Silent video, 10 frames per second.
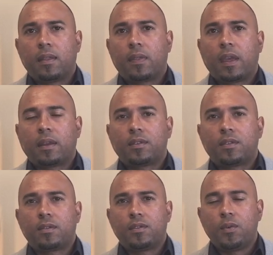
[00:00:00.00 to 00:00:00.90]
that
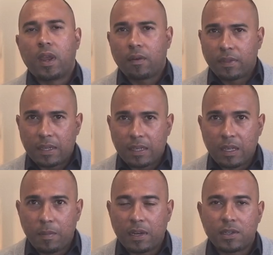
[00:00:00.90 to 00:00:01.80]
you have their
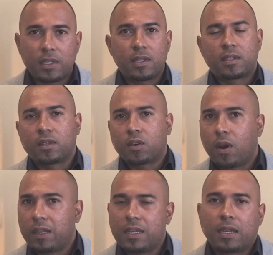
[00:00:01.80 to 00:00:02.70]
email address, a
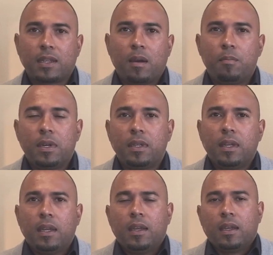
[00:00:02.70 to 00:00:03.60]
contact number,
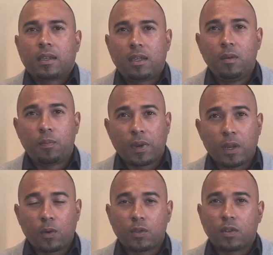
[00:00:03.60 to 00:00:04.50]
keep
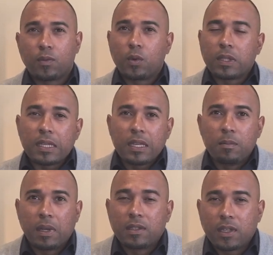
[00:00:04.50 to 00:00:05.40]
records of all the
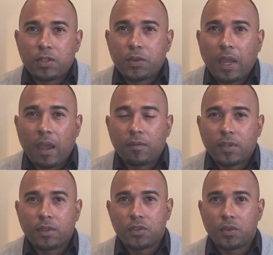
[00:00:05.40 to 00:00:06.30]
emails that you have so
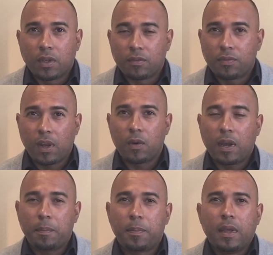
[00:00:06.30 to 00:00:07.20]
that you can follow
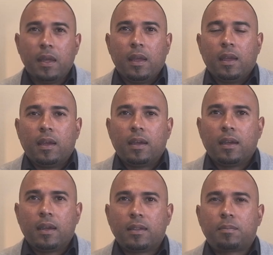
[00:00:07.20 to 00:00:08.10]
up.
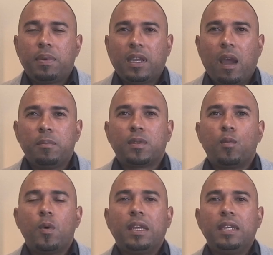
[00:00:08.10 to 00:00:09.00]
It becomes
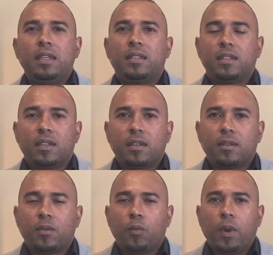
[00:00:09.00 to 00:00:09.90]
more easier
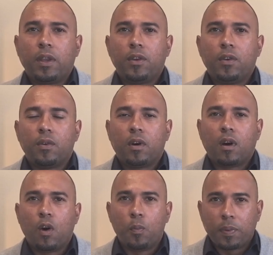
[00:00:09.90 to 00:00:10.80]
when you are
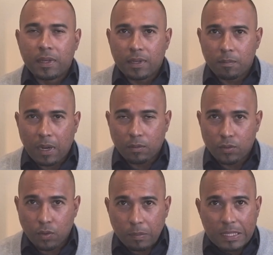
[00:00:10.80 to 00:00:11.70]
open
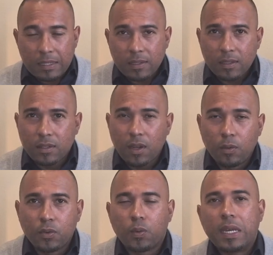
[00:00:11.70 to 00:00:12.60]
about your business.
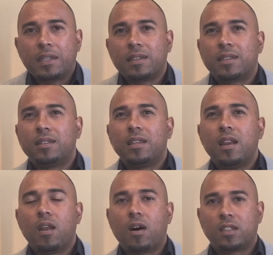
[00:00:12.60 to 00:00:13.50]
Don't wait until the
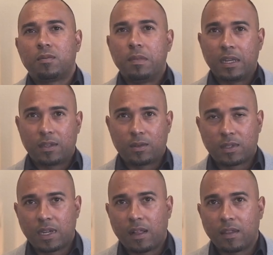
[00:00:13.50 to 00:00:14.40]
last minute to
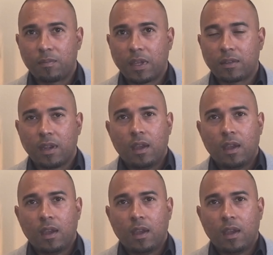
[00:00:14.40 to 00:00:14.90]
tell them that,